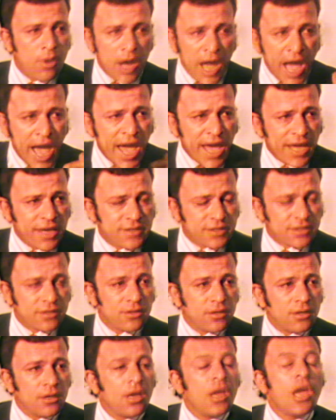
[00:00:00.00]
eyes
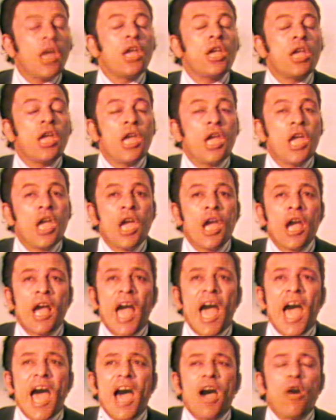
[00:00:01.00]
uh,
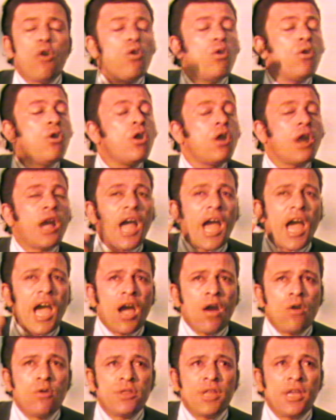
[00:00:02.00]
how
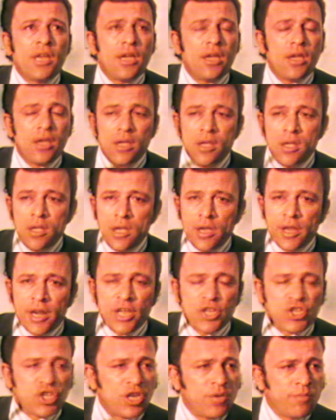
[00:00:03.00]
how the
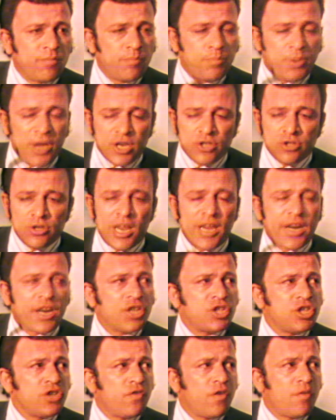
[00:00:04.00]
regime, personal
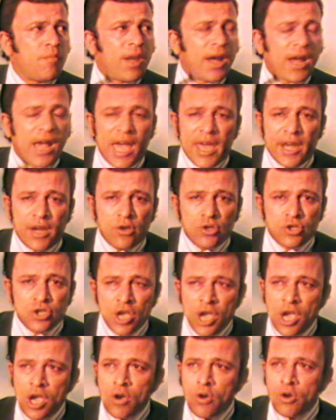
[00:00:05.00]
regime of Makarios,
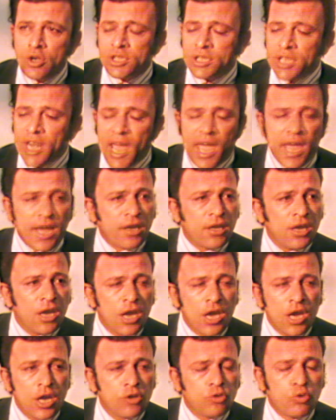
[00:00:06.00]
was trying
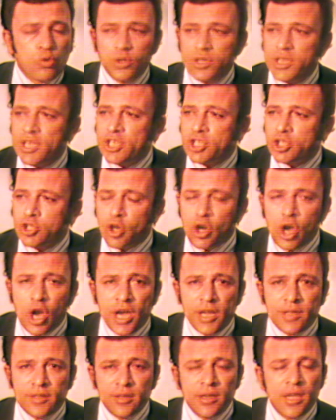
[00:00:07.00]
to
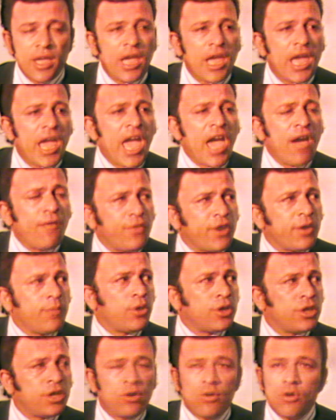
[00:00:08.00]
destroy
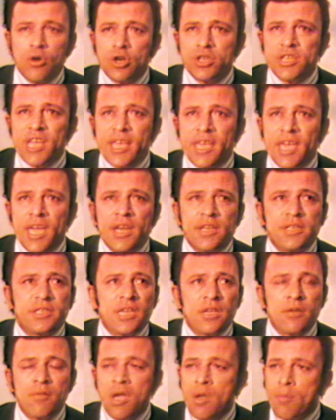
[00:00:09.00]
everybody who was against
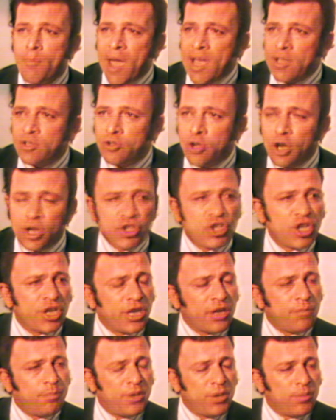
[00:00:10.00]
him by
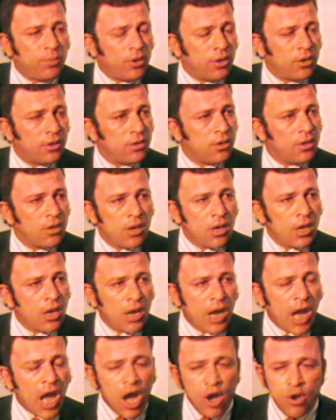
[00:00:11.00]
torturing people.
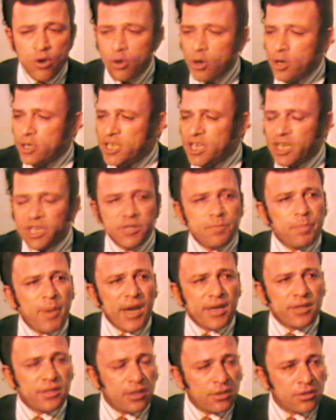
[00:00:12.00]
How you was
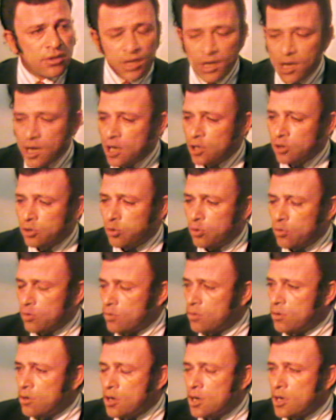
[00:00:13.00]
expecting to
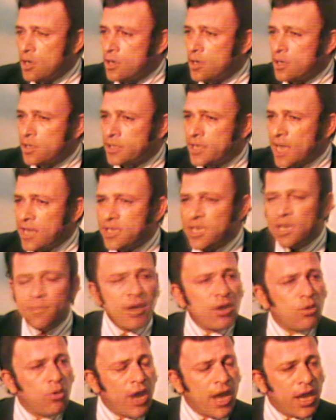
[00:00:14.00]
send him
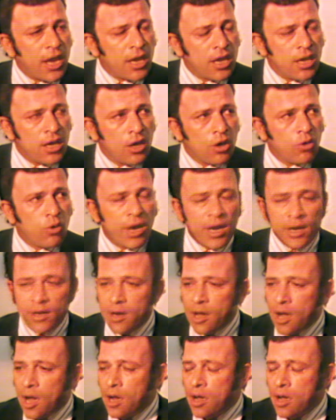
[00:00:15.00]
away when